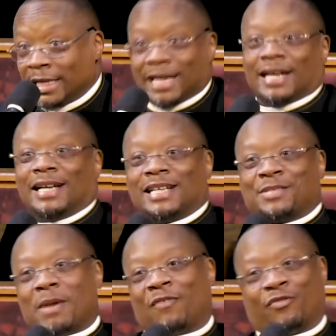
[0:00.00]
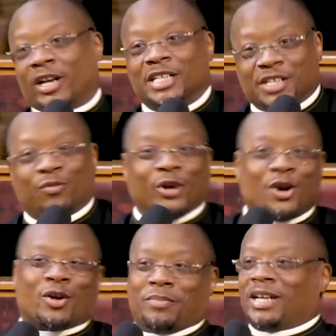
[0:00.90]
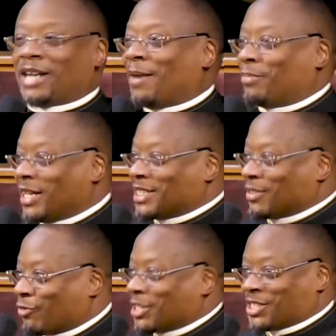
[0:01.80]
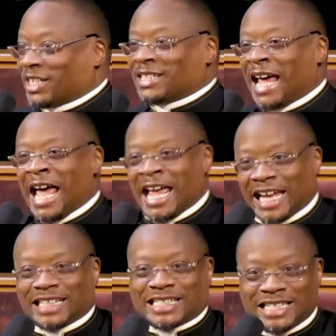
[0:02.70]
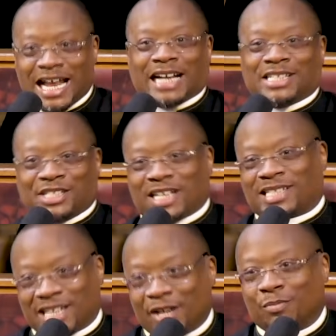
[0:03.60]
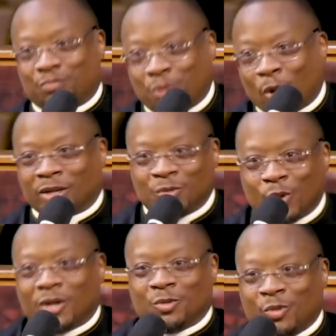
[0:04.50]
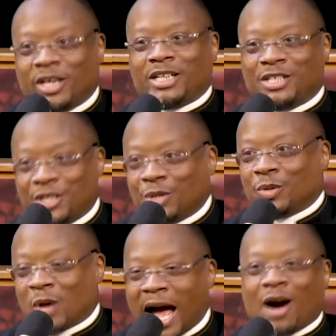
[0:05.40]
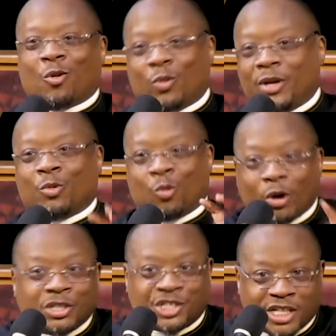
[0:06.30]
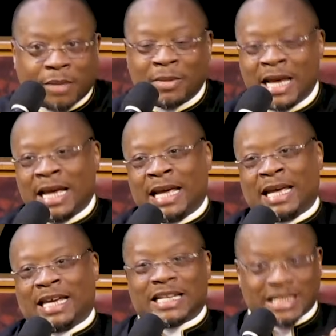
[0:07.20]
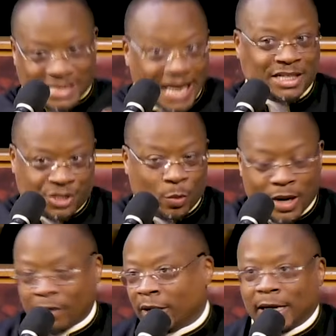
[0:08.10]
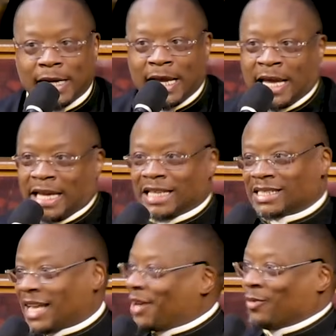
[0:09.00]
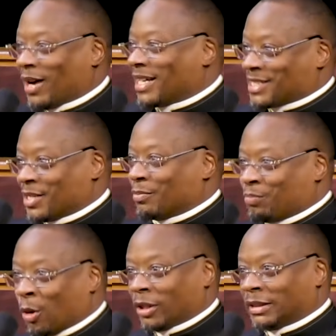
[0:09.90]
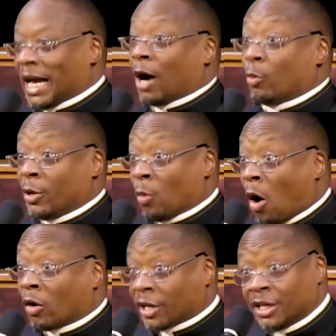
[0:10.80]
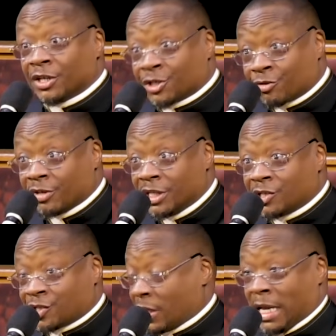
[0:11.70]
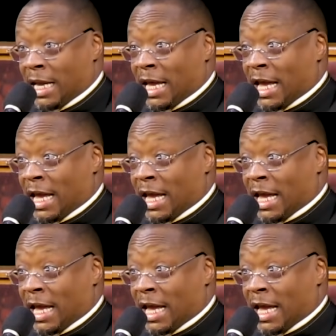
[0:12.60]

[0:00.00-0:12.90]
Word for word: Yes, my friends, if we're going to be comprehensive Christians, it's not just important what we do, how we worship in the sanctuary. It's likewise important how we walk in the streets.